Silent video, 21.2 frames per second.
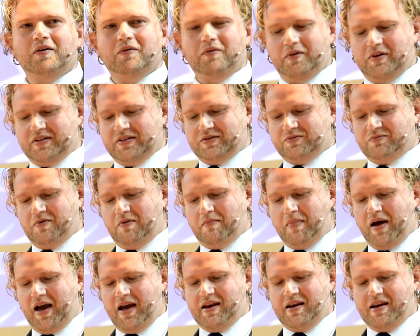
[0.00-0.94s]
was
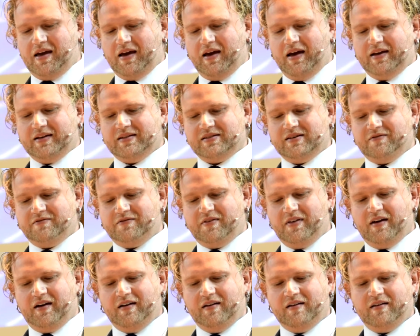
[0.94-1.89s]
reminding us of
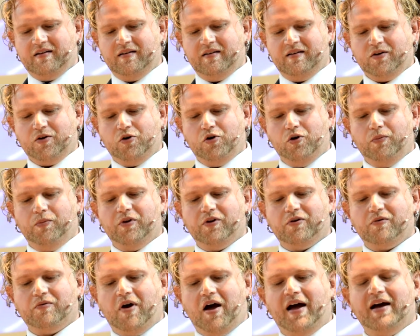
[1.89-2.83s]
the
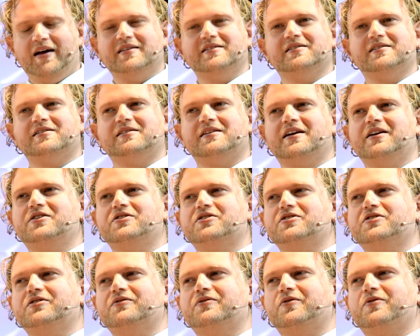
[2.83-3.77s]
Kubler-Ross
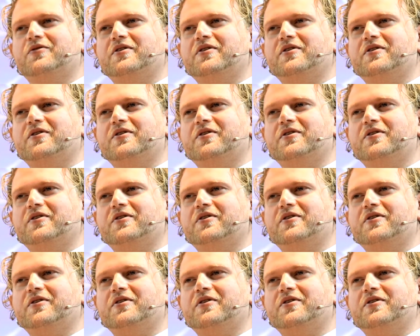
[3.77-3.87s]
stages of